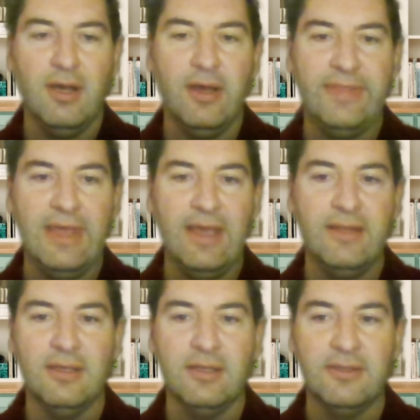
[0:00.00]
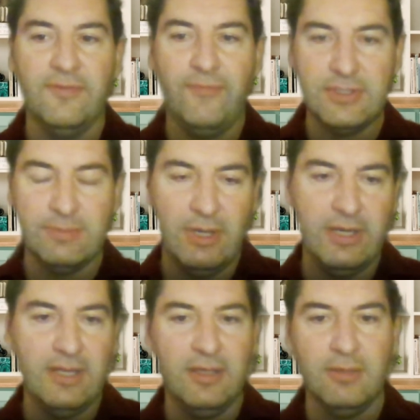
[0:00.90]
Then the first
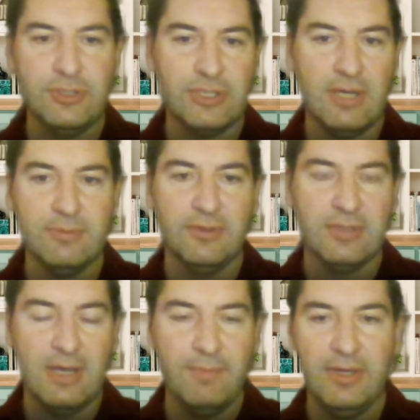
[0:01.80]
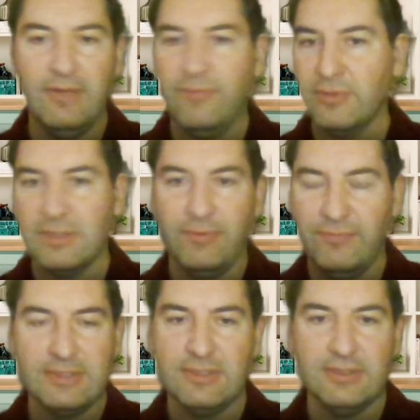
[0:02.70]
money which comes to the company, for example,
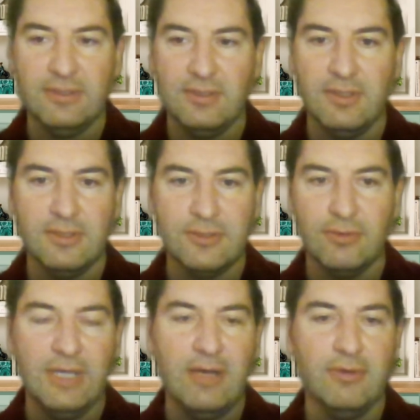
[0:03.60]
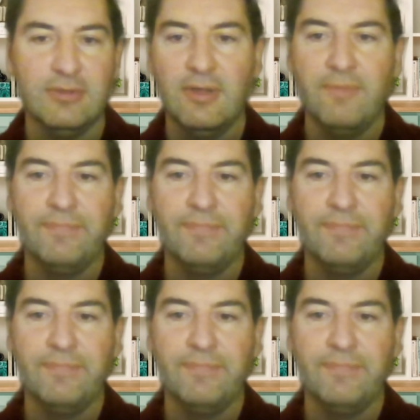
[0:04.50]
if it's sold out,